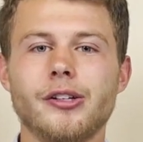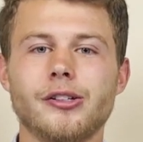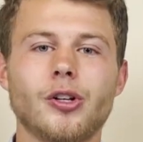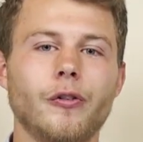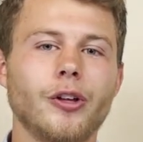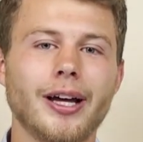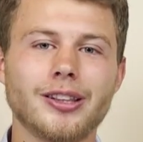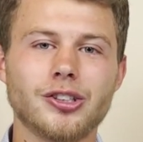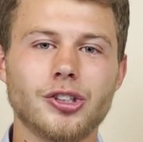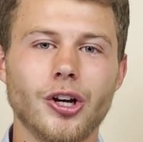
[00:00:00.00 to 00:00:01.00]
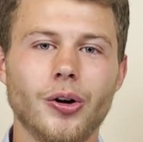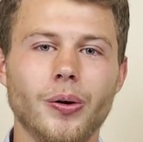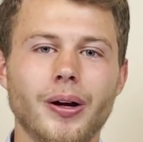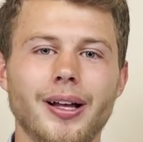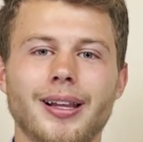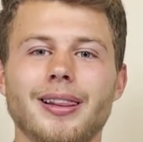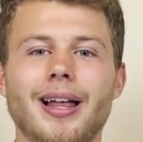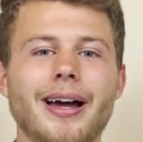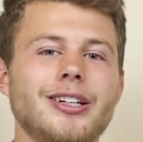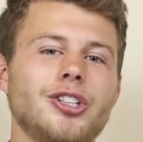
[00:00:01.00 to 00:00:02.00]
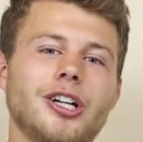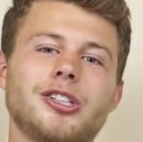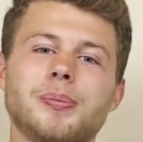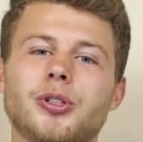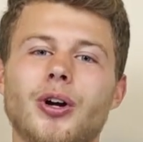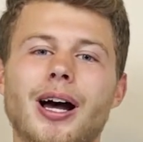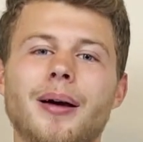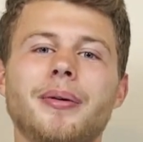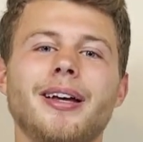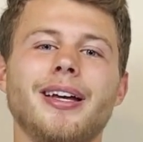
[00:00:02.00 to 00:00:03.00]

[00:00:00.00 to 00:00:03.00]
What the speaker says: So if you like this show, like, share, and subscribe.